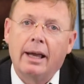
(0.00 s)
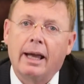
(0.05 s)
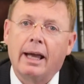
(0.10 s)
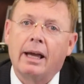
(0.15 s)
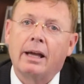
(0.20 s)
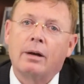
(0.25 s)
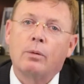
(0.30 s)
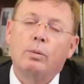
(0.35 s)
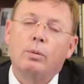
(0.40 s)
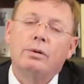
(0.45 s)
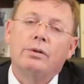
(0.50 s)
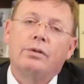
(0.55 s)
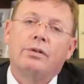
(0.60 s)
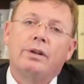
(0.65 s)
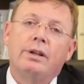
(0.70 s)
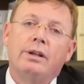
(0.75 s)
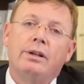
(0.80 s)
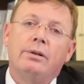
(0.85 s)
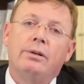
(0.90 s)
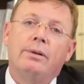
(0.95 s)
and we'll
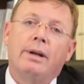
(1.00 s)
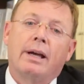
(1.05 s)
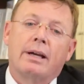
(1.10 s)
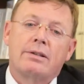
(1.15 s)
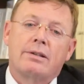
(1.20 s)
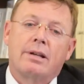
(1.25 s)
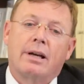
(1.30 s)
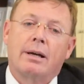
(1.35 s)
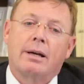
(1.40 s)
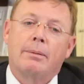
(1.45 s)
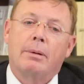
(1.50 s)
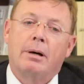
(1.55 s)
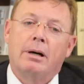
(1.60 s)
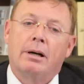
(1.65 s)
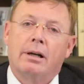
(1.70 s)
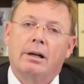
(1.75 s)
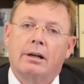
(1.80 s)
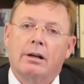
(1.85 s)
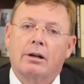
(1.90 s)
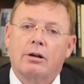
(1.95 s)
see you next time
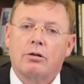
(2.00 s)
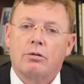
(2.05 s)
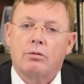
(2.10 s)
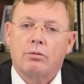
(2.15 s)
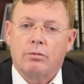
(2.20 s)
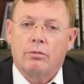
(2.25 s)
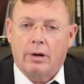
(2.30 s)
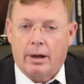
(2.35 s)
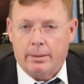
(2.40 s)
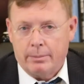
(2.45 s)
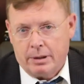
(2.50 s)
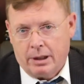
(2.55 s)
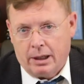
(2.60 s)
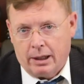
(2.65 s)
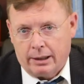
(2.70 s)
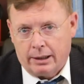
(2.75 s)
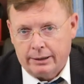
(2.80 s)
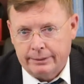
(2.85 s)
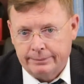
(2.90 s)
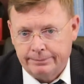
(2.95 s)
on Crime
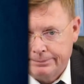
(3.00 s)
Talk.